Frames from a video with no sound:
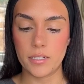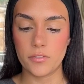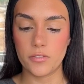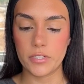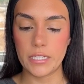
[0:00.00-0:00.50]
and
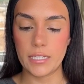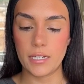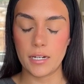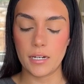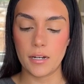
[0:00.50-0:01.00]
Free
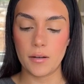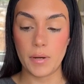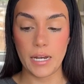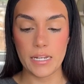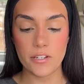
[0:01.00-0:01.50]

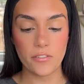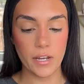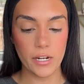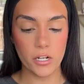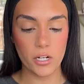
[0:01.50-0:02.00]
eye
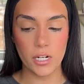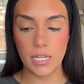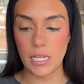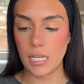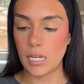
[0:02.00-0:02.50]
definer
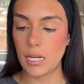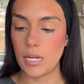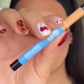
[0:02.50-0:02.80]
in